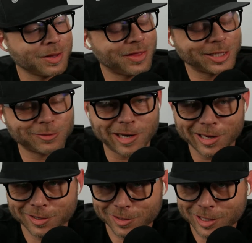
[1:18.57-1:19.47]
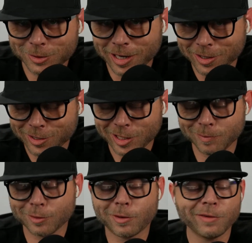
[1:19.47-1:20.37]
They tried to keep
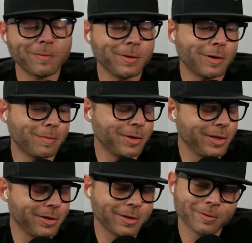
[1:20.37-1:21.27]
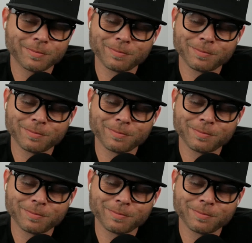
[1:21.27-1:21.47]
me away from y'all, but you know,